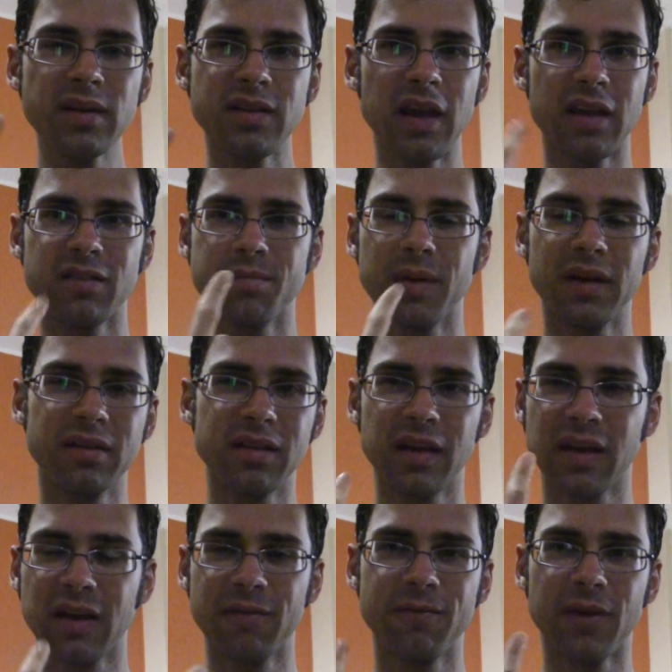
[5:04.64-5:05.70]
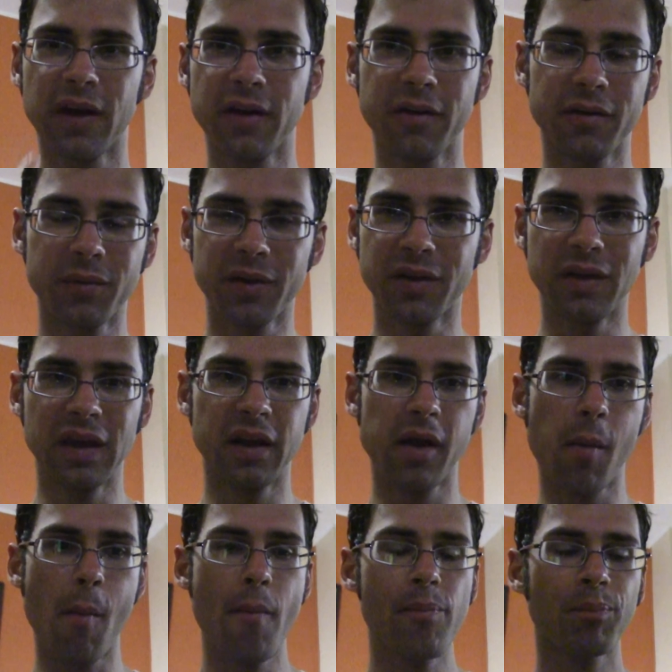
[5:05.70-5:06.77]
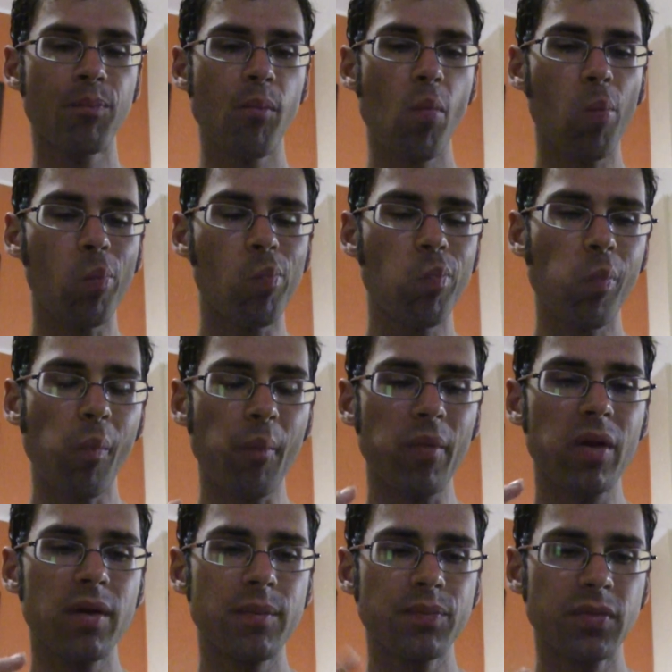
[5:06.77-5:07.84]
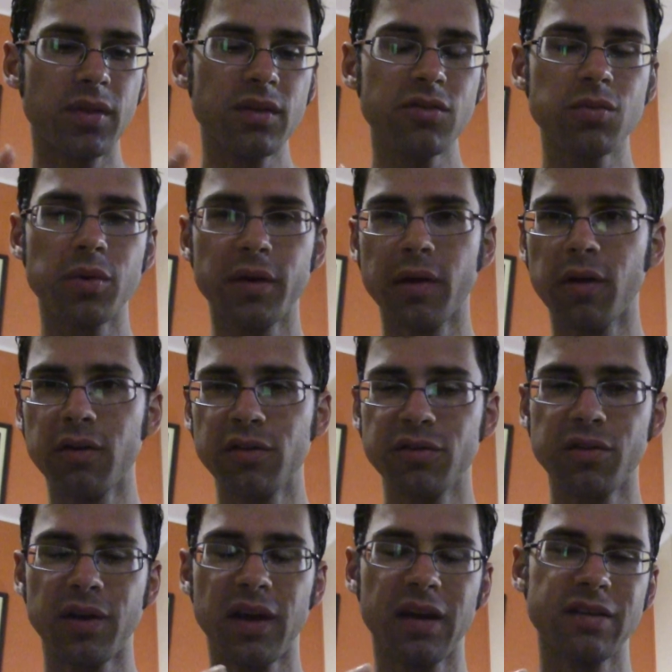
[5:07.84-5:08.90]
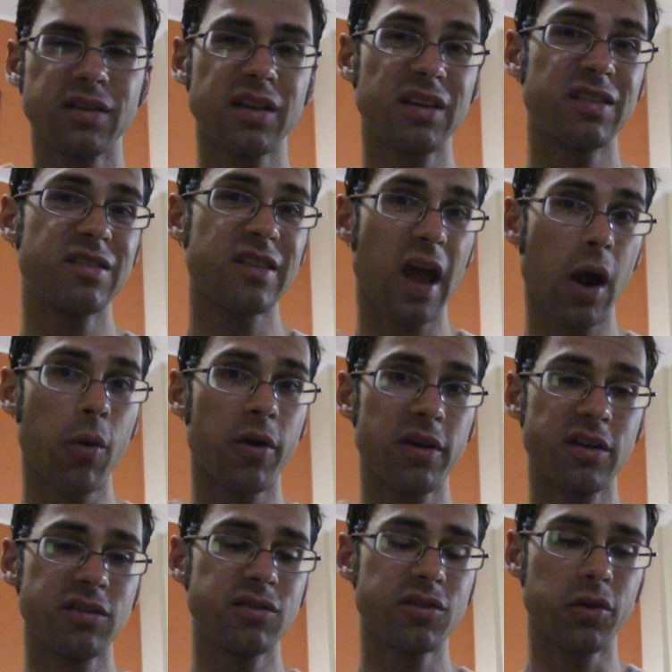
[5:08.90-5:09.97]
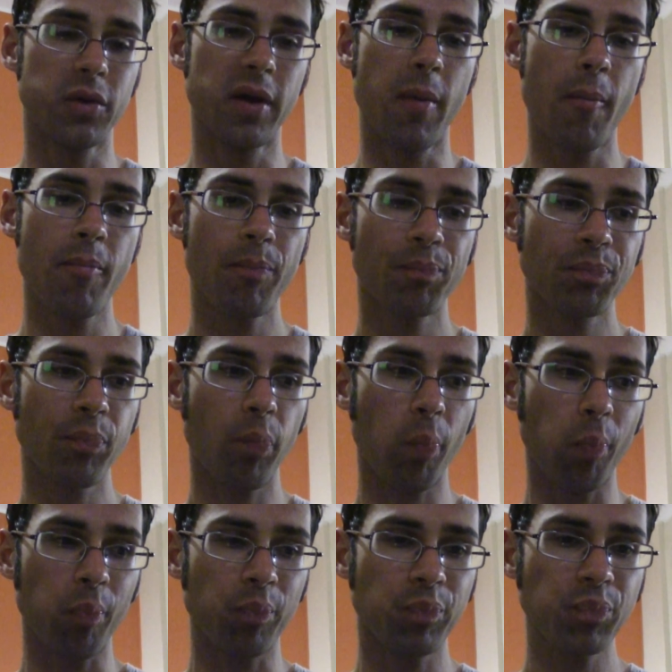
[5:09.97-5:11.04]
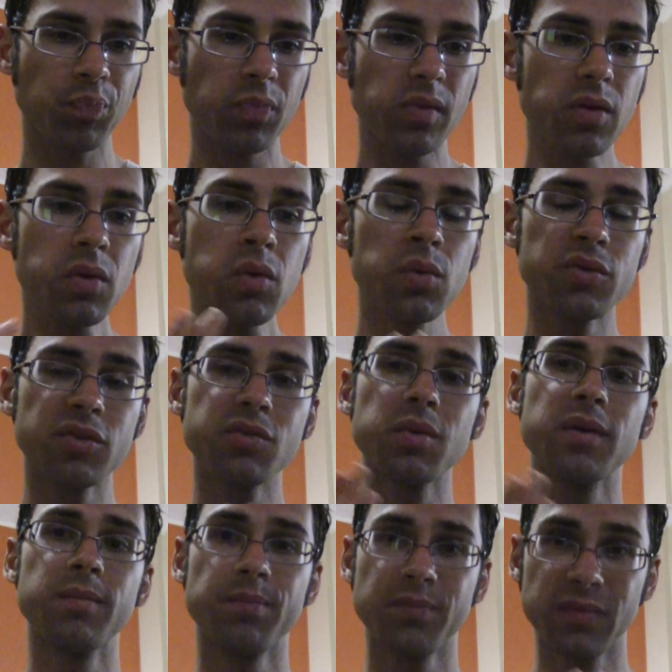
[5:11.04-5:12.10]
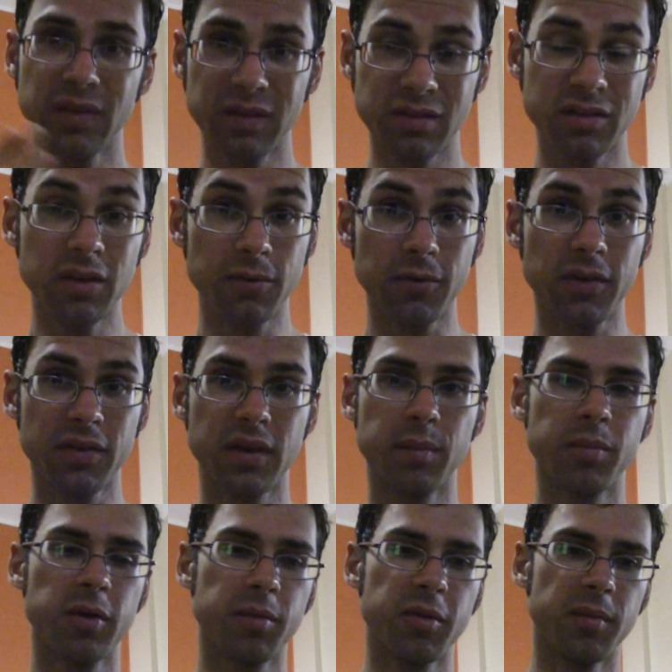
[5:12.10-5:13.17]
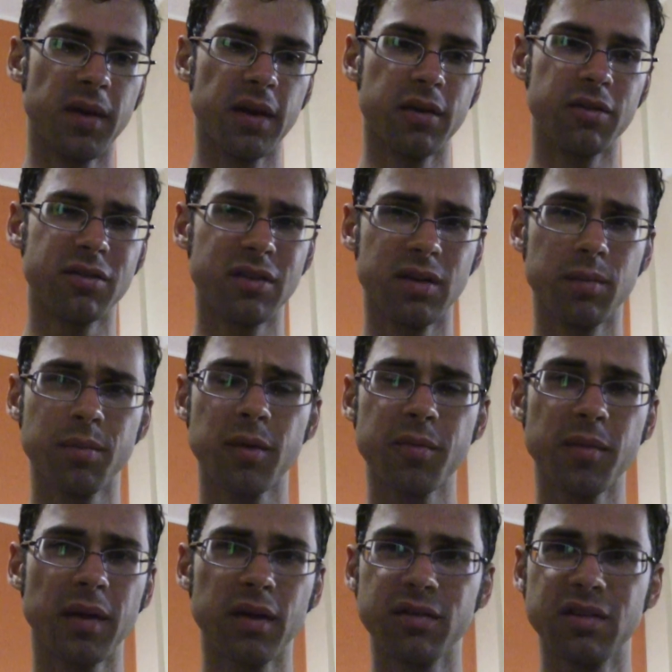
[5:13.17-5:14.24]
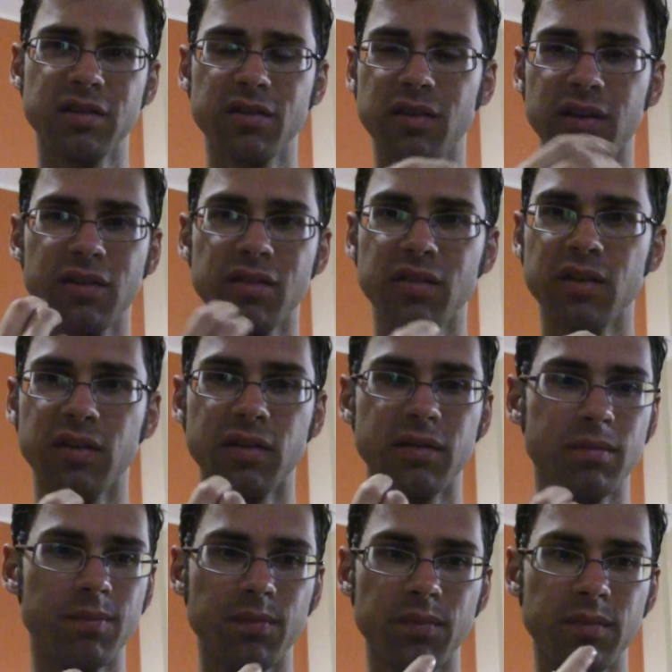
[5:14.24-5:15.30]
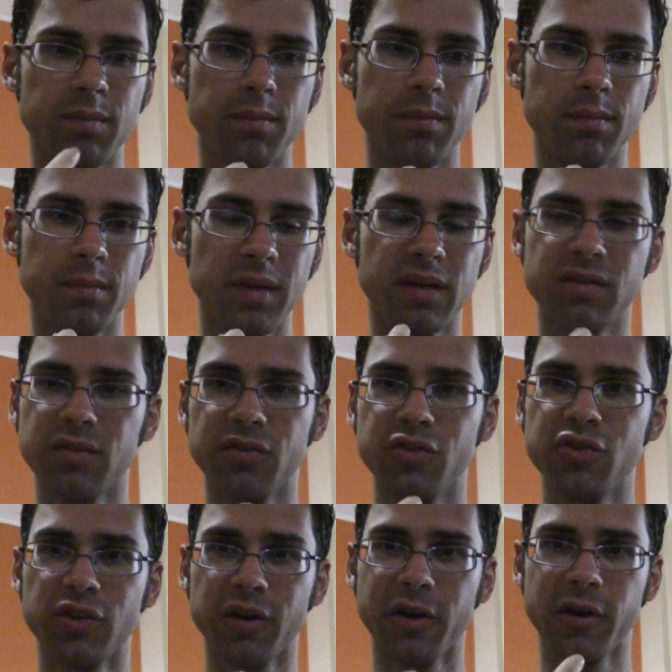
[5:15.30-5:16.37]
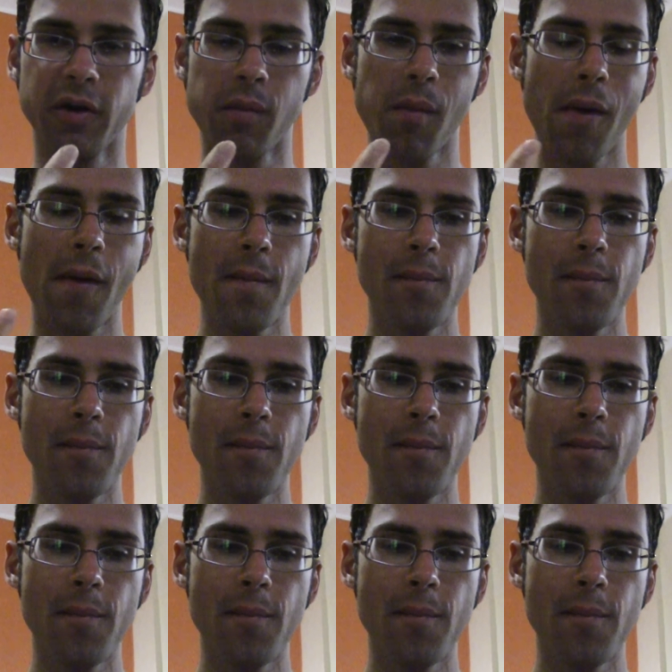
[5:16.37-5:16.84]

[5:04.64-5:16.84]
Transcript: taste buds that get fired when you eat it. This one also has a nice sourness to it, which is what is different than a purple mangosteen. Purple mangosteens are like just little bits of sugar.